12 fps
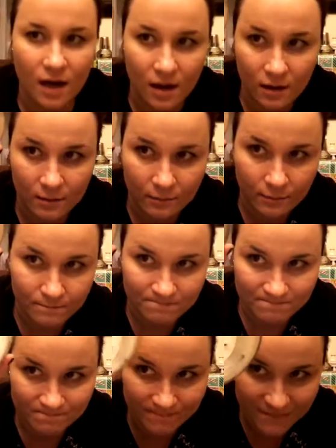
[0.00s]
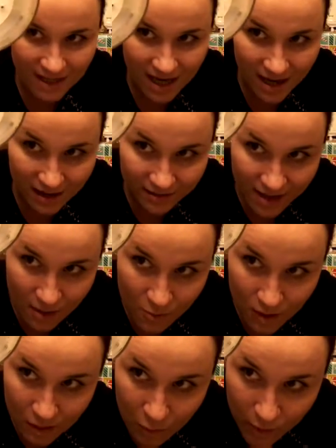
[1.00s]
yeah, that
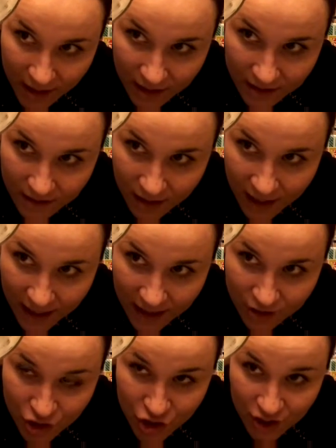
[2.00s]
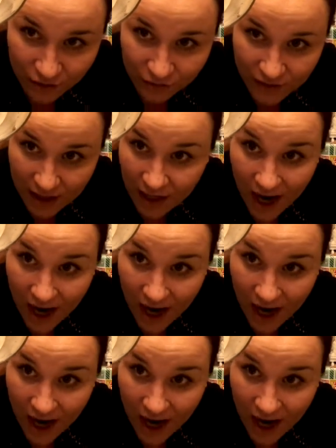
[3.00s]
one wick, it shifted.